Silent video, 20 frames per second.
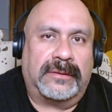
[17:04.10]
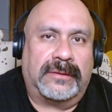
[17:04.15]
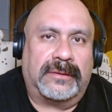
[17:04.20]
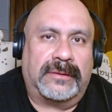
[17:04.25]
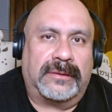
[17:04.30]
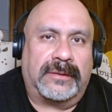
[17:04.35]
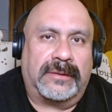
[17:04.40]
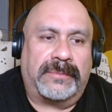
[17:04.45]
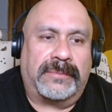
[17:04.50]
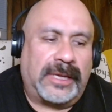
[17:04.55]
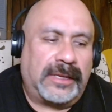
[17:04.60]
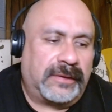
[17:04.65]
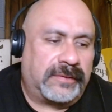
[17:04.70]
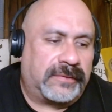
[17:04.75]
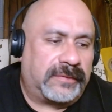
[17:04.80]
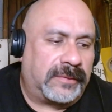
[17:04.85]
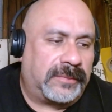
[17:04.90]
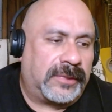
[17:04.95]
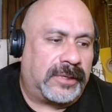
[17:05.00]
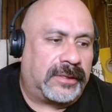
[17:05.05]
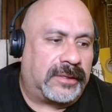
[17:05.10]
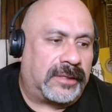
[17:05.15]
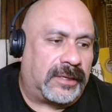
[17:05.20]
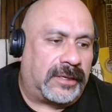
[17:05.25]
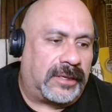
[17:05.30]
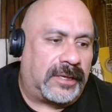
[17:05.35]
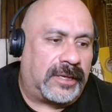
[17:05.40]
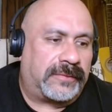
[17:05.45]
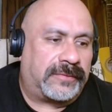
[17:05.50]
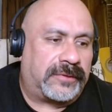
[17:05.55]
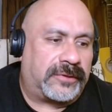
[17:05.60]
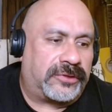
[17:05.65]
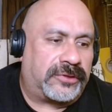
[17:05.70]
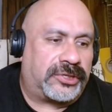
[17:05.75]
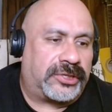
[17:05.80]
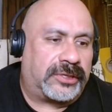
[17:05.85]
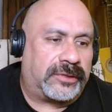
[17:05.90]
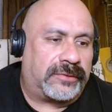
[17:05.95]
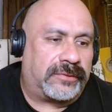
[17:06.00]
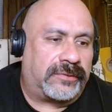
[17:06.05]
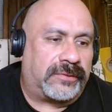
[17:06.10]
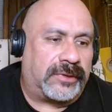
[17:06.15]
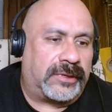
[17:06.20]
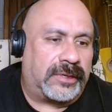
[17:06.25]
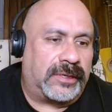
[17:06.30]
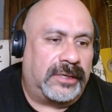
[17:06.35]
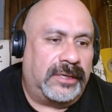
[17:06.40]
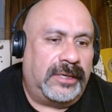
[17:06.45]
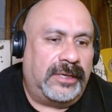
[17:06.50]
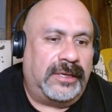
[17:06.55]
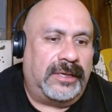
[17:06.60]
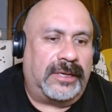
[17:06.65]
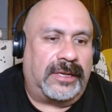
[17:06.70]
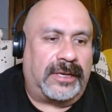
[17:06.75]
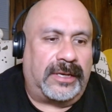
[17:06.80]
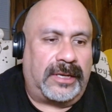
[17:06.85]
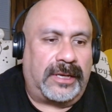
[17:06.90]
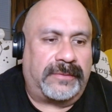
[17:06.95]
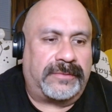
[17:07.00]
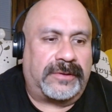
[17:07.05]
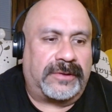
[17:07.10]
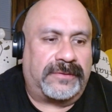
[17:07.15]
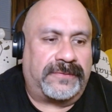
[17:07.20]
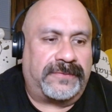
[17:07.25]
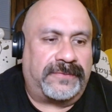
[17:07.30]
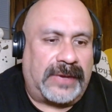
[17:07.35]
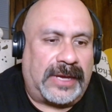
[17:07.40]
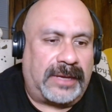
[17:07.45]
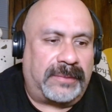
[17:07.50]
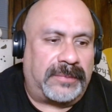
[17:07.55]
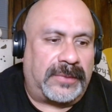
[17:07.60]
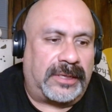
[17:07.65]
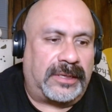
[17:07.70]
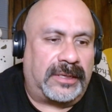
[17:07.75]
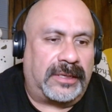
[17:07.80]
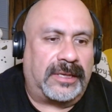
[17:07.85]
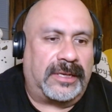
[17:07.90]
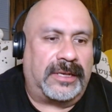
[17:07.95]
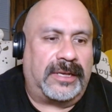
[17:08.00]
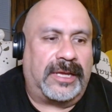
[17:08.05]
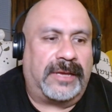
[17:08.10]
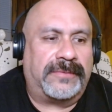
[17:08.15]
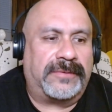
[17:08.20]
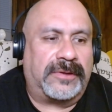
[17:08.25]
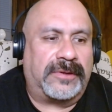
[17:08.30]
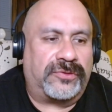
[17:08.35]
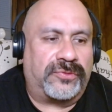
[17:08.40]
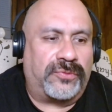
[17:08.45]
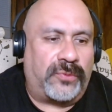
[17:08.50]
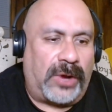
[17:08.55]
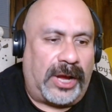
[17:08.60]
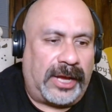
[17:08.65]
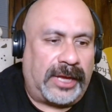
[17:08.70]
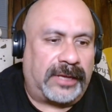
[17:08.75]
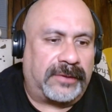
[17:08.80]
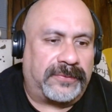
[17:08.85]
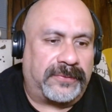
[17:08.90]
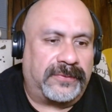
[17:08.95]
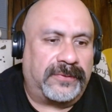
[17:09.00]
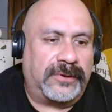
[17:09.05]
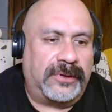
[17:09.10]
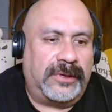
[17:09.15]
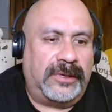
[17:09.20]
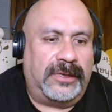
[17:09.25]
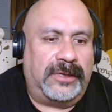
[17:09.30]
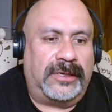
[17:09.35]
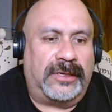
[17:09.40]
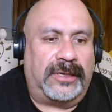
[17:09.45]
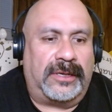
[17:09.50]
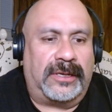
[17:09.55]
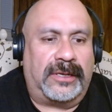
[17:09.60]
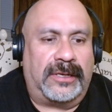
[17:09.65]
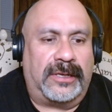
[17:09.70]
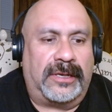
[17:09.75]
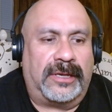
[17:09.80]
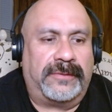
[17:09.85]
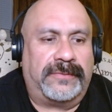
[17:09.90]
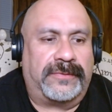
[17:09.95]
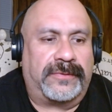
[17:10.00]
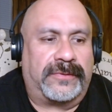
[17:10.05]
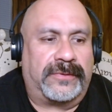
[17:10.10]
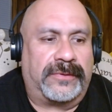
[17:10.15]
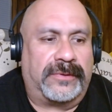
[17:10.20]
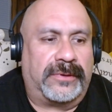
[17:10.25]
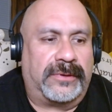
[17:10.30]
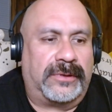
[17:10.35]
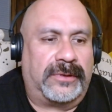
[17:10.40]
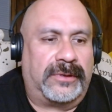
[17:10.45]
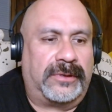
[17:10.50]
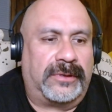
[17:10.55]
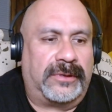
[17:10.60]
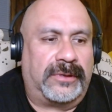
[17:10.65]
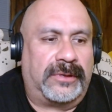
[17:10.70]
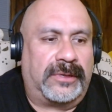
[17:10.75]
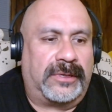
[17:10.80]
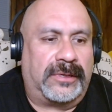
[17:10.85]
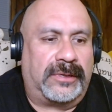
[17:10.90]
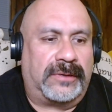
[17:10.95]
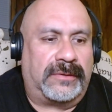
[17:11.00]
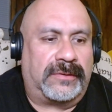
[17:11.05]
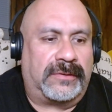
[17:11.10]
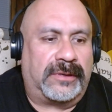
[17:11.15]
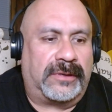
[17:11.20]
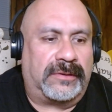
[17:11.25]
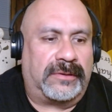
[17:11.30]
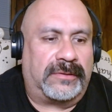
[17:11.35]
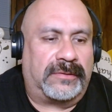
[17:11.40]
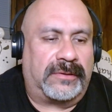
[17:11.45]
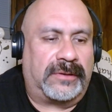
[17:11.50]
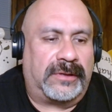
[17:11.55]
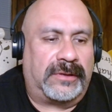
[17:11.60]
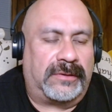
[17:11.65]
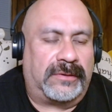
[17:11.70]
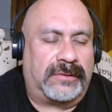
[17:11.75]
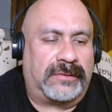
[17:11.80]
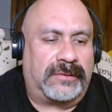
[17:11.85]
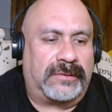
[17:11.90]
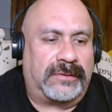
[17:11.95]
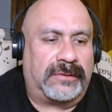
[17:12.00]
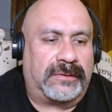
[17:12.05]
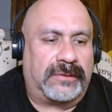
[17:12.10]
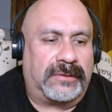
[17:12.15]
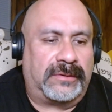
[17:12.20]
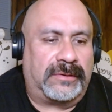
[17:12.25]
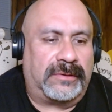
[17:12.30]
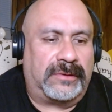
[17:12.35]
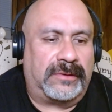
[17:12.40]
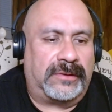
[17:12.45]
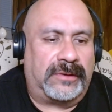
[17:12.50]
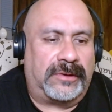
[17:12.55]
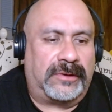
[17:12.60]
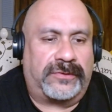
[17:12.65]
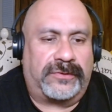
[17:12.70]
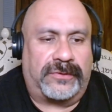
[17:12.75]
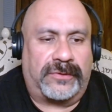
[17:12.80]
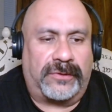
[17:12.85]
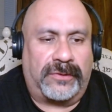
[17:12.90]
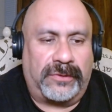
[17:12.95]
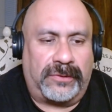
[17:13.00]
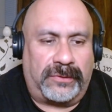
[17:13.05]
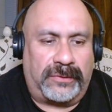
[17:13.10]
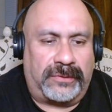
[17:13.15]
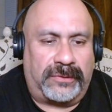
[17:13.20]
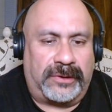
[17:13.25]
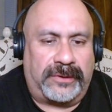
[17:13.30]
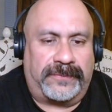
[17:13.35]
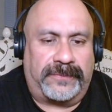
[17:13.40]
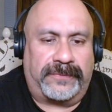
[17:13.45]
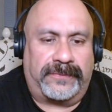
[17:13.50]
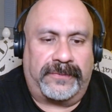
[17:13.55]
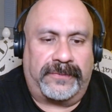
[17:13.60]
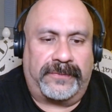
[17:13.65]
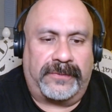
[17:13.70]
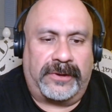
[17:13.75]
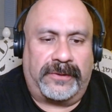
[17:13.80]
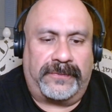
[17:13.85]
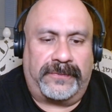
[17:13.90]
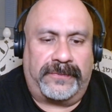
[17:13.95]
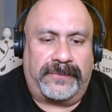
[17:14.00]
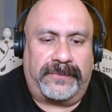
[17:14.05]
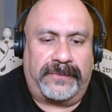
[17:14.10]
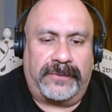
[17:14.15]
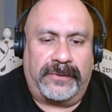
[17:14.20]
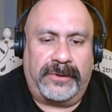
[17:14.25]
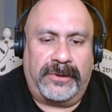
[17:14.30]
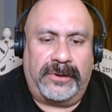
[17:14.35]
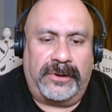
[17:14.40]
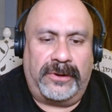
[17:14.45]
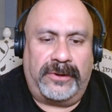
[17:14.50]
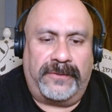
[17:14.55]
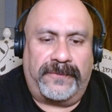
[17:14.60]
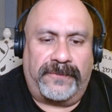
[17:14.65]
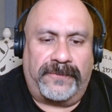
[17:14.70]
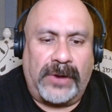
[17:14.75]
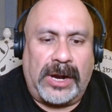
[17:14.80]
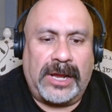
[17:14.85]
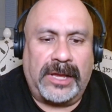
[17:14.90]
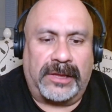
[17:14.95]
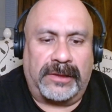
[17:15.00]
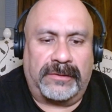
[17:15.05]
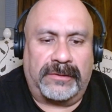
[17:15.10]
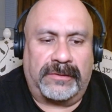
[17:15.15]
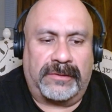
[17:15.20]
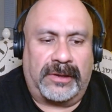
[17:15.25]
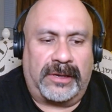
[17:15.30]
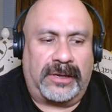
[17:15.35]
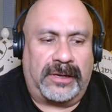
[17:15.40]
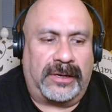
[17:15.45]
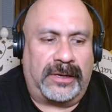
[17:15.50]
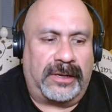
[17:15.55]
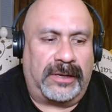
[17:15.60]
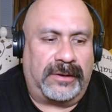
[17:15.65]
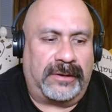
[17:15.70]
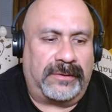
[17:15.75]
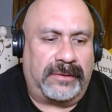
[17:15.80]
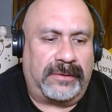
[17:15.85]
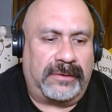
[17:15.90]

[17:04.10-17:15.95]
A man is somebody that loves his children and loves his family and loves his wife and loves his circle of friends and